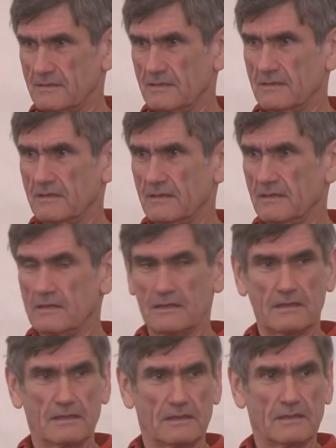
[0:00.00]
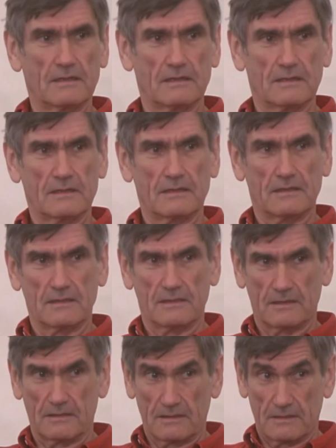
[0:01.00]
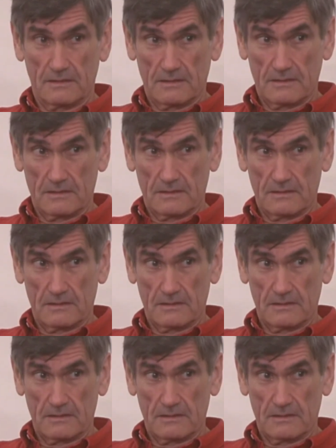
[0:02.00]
Nothing is said.